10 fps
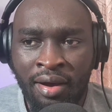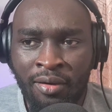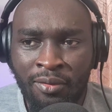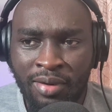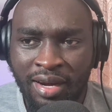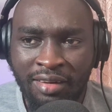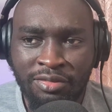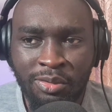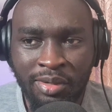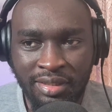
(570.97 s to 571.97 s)
we'll have
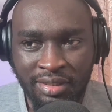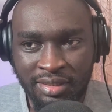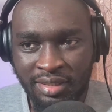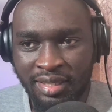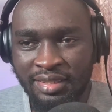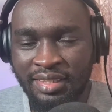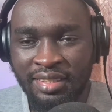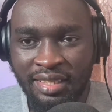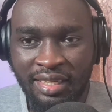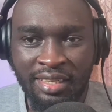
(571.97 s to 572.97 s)
to wait until
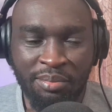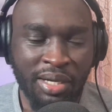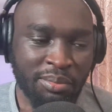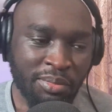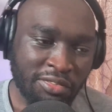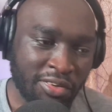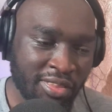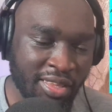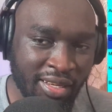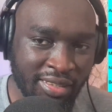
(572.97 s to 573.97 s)
Saturday. But before
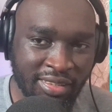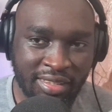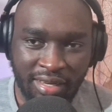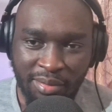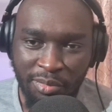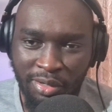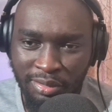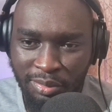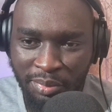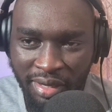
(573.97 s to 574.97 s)
that, I'm
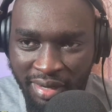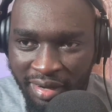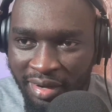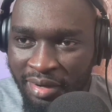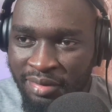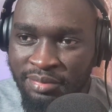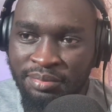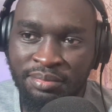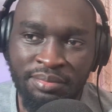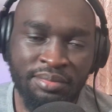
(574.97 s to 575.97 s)
going to make a
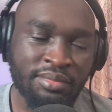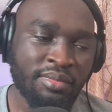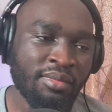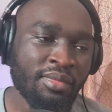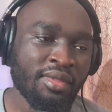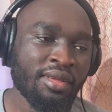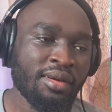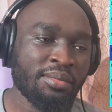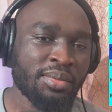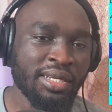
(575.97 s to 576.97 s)

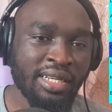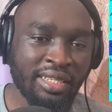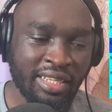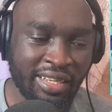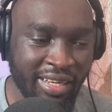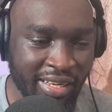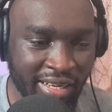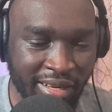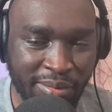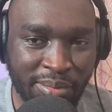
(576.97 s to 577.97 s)
predicted
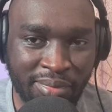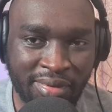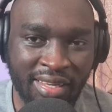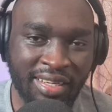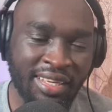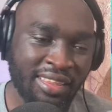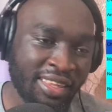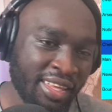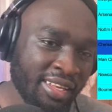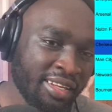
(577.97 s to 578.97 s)
lineup that I
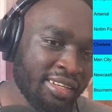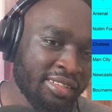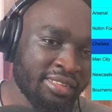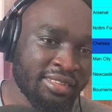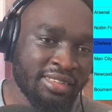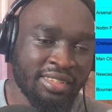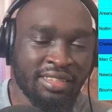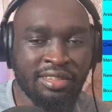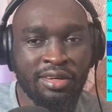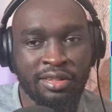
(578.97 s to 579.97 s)
think
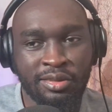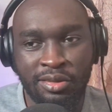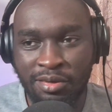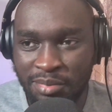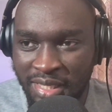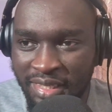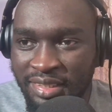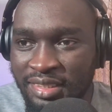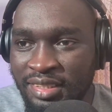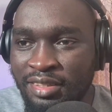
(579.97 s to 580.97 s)
is going to
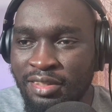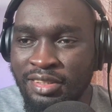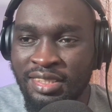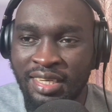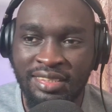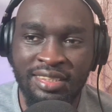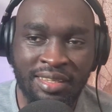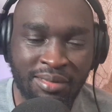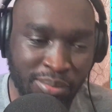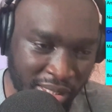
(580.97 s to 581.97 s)
dominate, not just
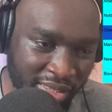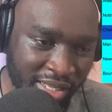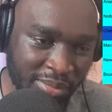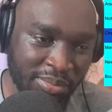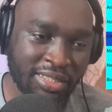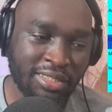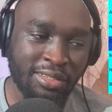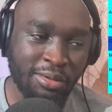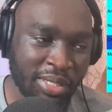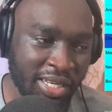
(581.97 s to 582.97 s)
beat them, but
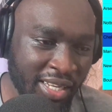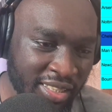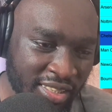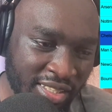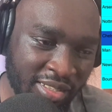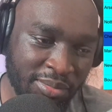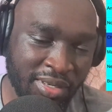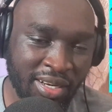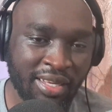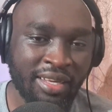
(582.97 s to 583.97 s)
dominate them.
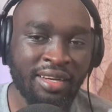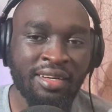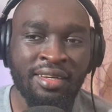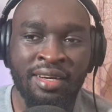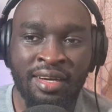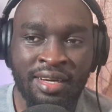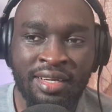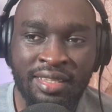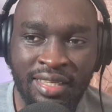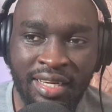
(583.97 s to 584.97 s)
Like
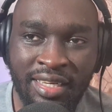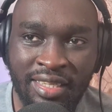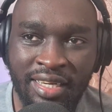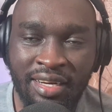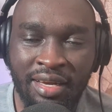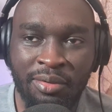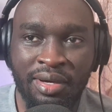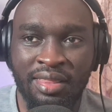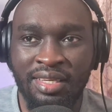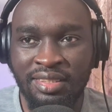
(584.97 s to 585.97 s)
really, I
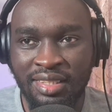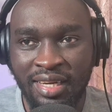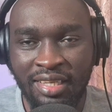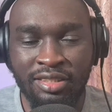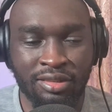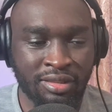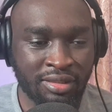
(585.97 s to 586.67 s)
want this curse